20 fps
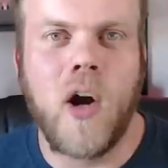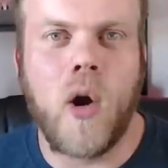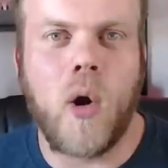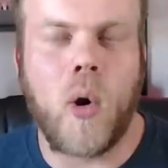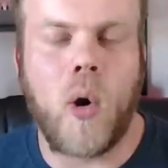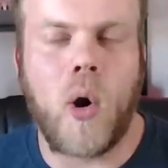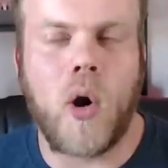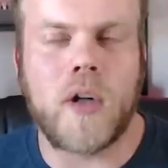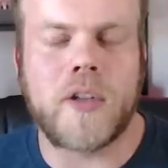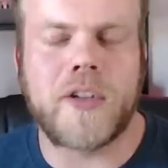
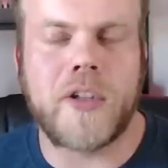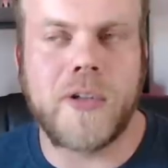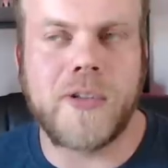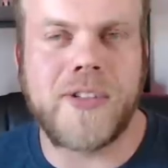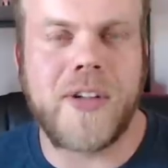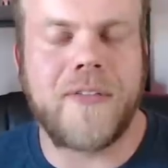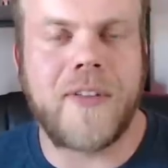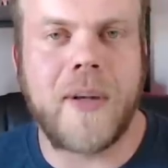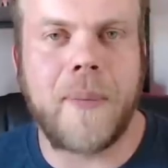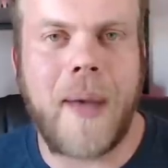or do
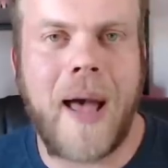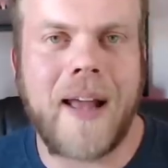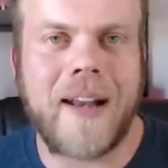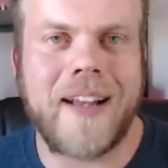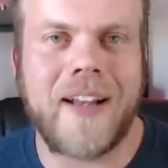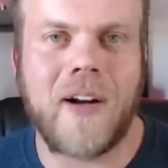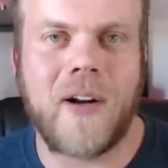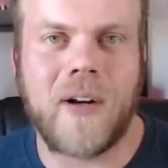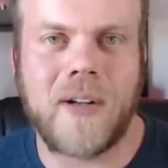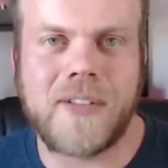something about
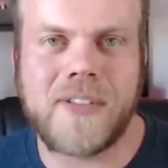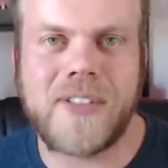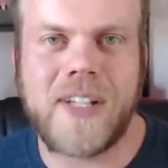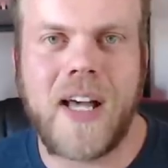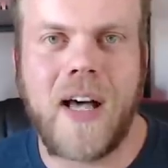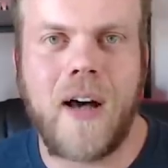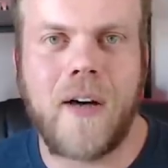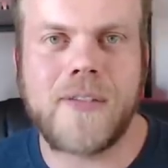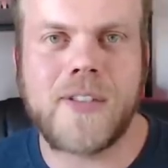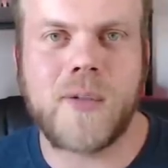it
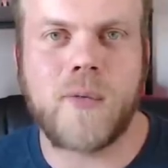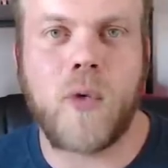ourselves.